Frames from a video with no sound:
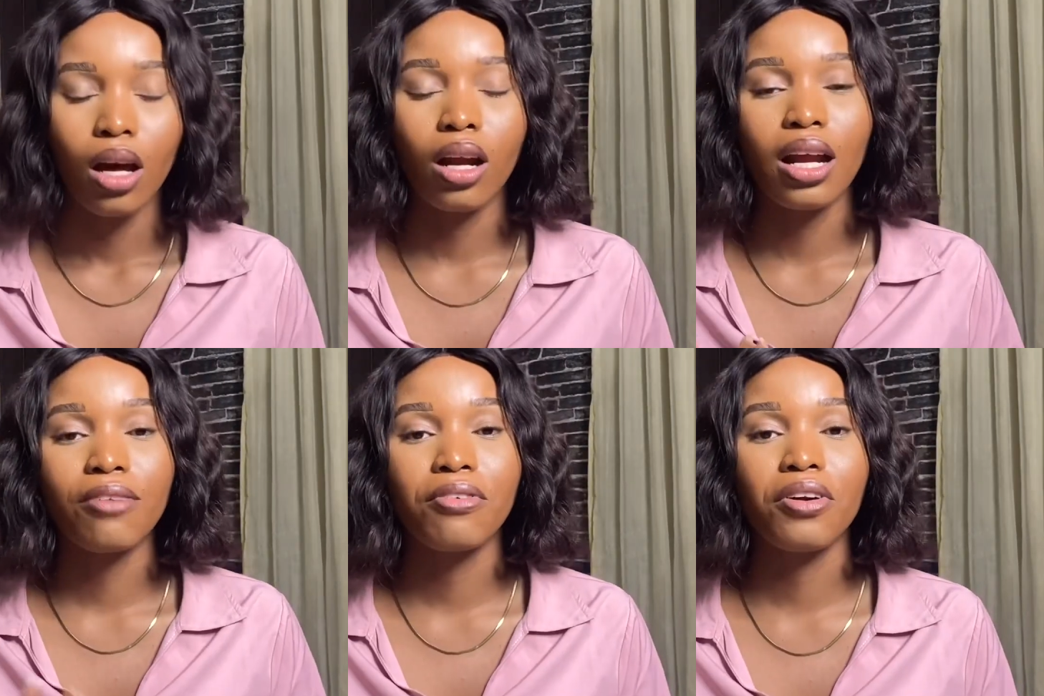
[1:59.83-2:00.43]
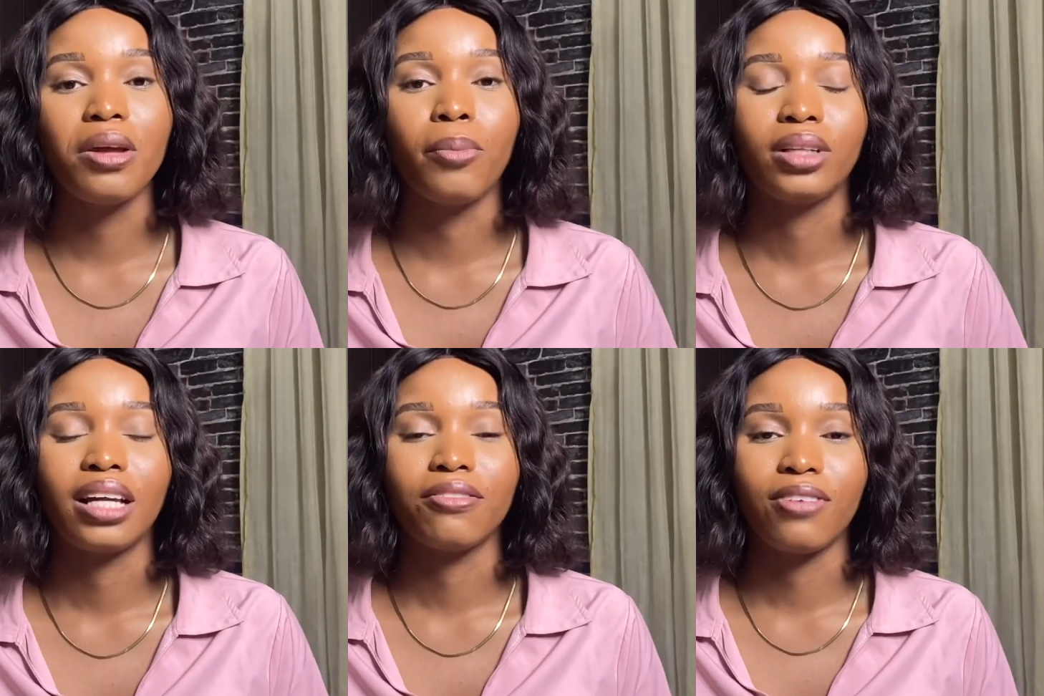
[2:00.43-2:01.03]
Another very
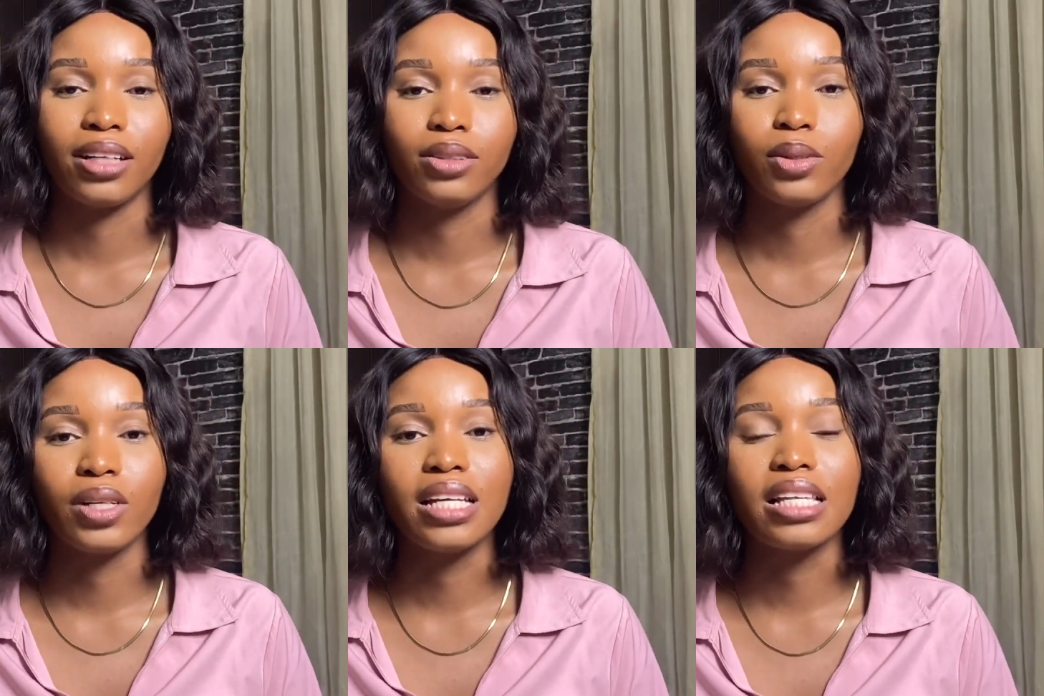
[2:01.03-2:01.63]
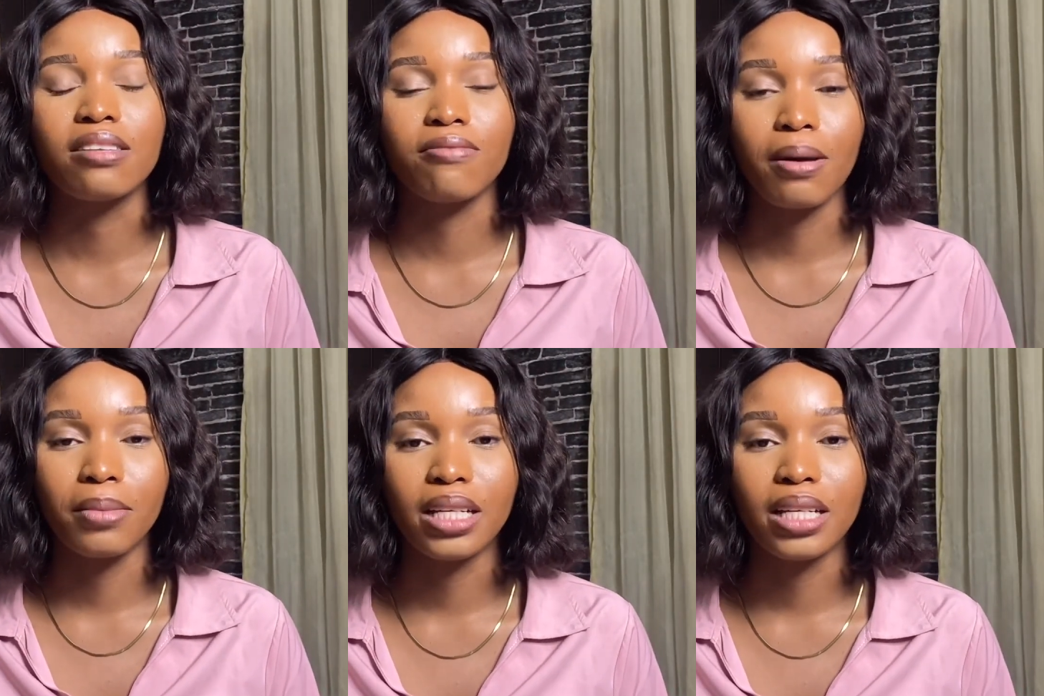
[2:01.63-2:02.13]
important factor is family